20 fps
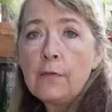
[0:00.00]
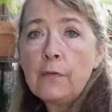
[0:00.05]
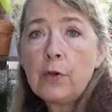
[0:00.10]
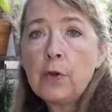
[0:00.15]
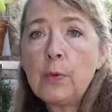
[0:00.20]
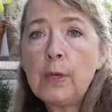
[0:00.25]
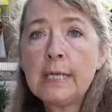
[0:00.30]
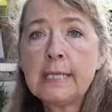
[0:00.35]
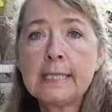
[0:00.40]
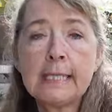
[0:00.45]
a
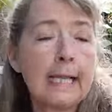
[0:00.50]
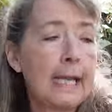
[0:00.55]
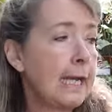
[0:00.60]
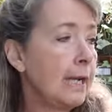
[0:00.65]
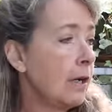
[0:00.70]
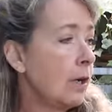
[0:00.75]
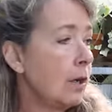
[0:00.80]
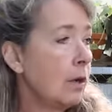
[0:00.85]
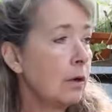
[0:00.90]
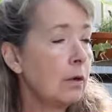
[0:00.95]
few weeks
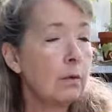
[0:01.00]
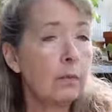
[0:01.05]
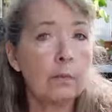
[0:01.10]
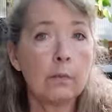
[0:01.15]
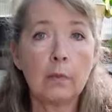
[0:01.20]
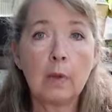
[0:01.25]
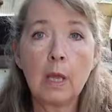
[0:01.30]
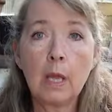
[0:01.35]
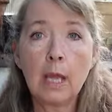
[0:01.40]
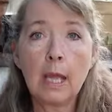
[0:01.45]
later,
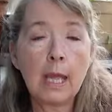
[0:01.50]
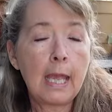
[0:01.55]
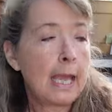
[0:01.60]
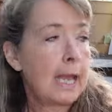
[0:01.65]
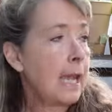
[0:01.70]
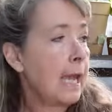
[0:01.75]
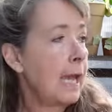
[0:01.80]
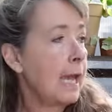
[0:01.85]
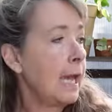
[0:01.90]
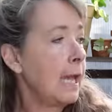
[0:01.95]

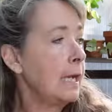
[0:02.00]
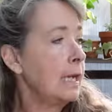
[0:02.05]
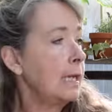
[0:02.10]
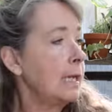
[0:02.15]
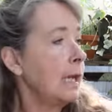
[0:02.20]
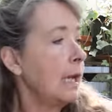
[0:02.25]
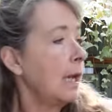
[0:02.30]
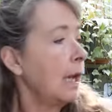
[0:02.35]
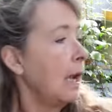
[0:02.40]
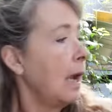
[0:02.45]
and
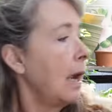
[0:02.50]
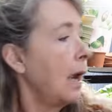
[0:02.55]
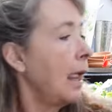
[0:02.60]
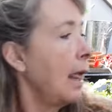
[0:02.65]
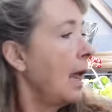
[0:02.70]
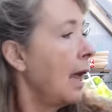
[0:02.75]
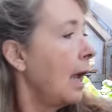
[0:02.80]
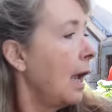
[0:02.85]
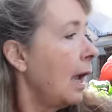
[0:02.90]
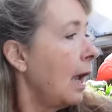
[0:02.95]

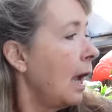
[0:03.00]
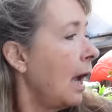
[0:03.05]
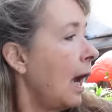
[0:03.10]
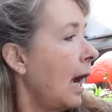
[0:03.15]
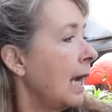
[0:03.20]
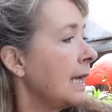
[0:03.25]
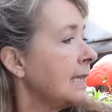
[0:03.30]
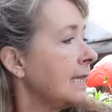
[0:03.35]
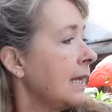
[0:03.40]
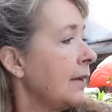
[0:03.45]

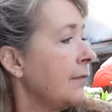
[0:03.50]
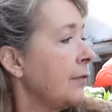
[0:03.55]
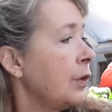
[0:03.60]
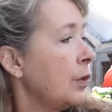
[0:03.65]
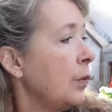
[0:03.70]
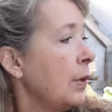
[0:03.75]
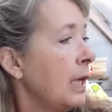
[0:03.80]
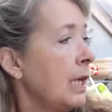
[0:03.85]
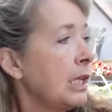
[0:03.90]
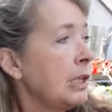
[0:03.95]
I say a
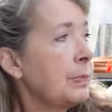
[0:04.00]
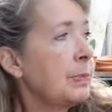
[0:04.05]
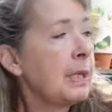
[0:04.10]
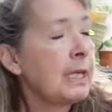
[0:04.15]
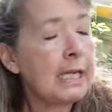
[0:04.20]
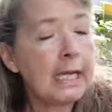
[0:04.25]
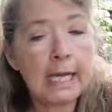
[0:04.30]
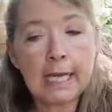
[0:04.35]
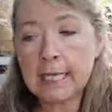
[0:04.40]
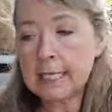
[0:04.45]
few weeks
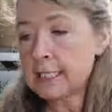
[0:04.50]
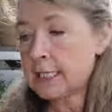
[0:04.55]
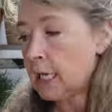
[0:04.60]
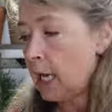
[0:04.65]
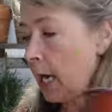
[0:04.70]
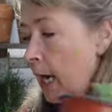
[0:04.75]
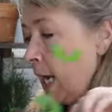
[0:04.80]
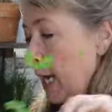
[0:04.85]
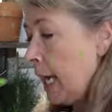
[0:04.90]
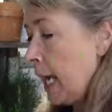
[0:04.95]
because
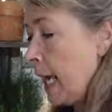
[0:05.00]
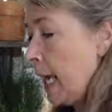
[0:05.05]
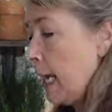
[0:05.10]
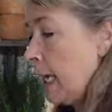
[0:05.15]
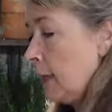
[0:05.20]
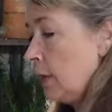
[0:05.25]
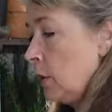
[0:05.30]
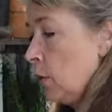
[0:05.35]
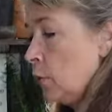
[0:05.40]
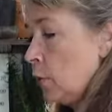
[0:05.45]
I
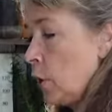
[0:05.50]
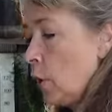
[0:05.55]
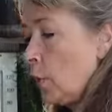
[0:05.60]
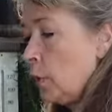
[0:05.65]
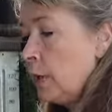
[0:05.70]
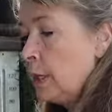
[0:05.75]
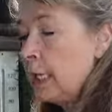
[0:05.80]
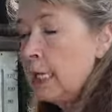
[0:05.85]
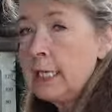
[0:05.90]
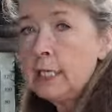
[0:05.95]
had
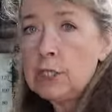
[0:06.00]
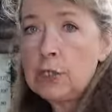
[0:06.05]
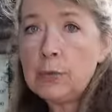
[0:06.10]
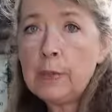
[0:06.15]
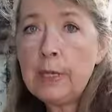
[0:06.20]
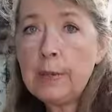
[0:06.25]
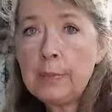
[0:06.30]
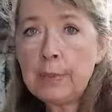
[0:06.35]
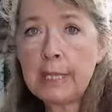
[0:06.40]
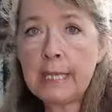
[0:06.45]
grown these
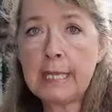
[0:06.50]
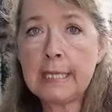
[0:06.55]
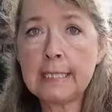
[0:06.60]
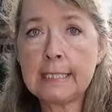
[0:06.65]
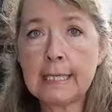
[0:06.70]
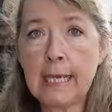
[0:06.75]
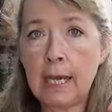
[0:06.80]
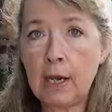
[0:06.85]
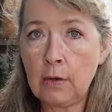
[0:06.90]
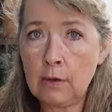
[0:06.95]
sweet
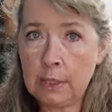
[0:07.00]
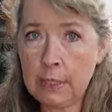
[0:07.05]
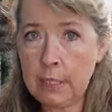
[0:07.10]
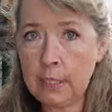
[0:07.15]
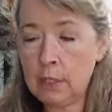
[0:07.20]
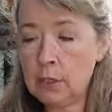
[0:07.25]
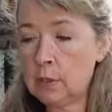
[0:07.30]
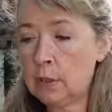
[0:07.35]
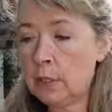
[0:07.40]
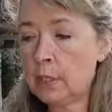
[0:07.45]
peas out
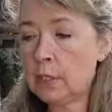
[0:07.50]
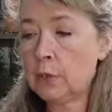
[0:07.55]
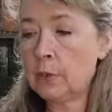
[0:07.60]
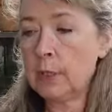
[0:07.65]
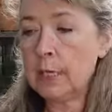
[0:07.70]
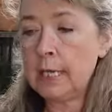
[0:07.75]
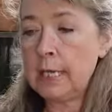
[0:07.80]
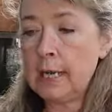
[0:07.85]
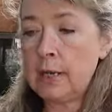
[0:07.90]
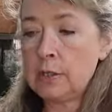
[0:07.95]
here in the
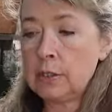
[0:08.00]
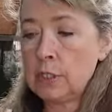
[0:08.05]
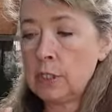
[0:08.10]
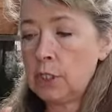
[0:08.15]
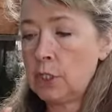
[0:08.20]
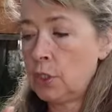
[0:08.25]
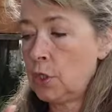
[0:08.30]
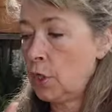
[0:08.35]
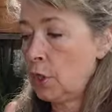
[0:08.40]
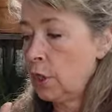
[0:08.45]
greenhouse. I
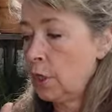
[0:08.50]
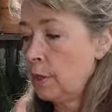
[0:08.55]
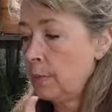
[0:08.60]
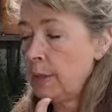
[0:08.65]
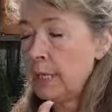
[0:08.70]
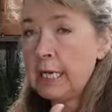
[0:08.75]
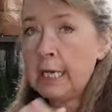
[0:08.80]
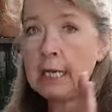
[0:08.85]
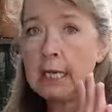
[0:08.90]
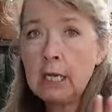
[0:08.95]
started them
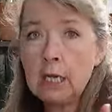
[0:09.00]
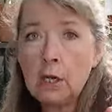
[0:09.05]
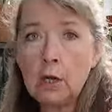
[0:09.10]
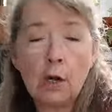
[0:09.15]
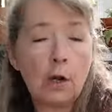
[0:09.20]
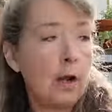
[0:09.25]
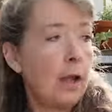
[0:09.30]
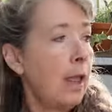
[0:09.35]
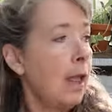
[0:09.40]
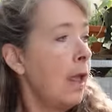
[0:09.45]
in
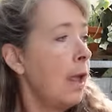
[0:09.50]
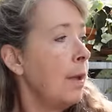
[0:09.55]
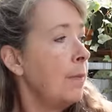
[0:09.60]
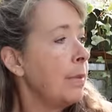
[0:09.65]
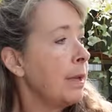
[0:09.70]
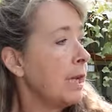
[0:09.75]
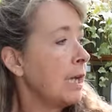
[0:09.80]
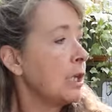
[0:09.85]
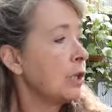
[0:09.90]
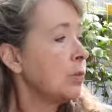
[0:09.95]
here
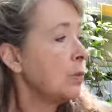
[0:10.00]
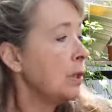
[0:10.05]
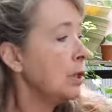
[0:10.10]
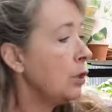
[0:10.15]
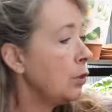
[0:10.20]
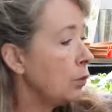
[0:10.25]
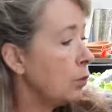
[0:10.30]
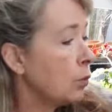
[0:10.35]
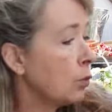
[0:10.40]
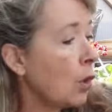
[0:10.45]
because when
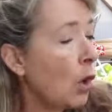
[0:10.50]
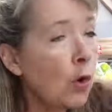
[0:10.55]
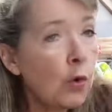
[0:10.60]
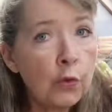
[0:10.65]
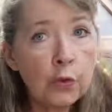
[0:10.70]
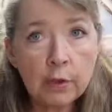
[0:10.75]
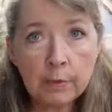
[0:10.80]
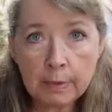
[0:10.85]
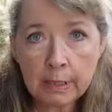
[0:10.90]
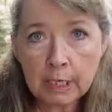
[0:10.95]
you grow
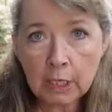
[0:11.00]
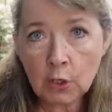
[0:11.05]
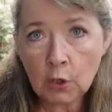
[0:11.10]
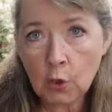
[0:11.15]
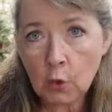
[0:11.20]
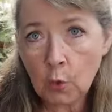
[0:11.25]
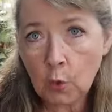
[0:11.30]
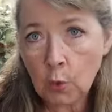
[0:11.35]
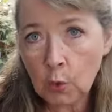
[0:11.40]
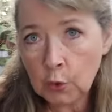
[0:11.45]
them in a
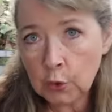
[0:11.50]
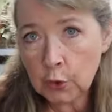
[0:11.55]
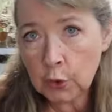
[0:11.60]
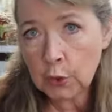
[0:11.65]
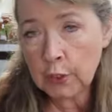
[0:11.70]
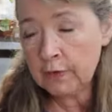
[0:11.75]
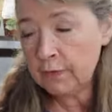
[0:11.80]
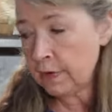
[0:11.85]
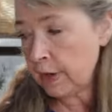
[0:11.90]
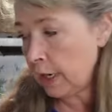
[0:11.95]

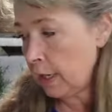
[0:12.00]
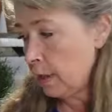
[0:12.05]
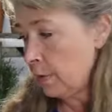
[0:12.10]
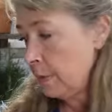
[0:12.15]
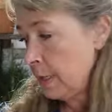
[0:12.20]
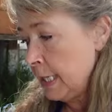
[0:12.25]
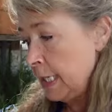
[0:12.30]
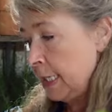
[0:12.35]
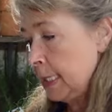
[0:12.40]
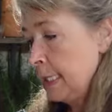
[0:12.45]
colder
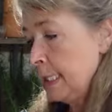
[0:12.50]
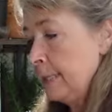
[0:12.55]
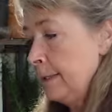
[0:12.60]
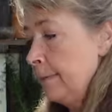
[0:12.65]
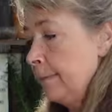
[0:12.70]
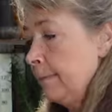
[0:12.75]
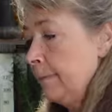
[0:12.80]
environment,